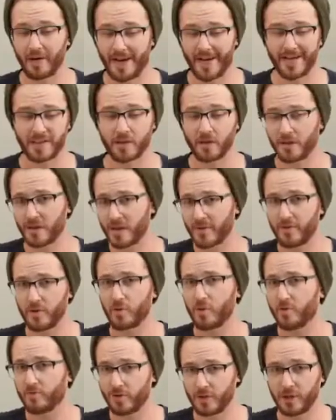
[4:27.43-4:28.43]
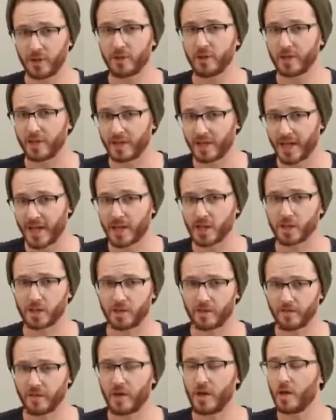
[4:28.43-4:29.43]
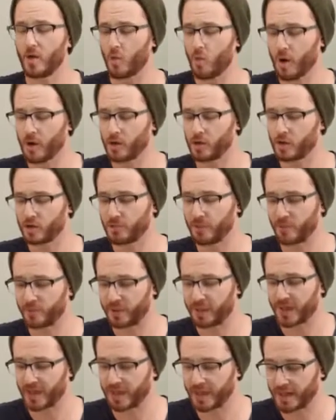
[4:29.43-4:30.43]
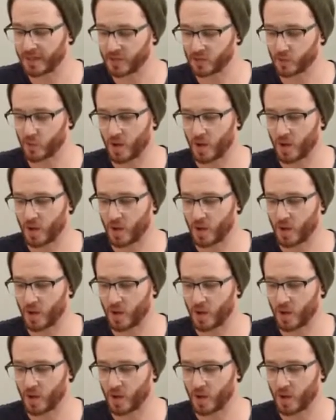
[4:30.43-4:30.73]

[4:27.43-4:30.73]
ads, could give you a really good indication of where you should be playing as